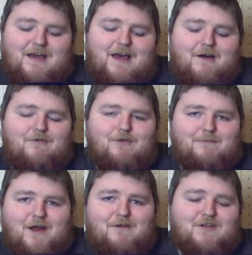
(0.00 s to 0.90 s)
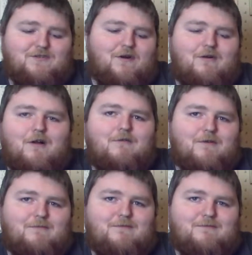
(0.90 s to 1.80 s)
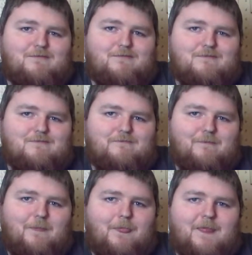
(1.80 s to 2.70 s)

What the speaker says: how your bearings roll on them.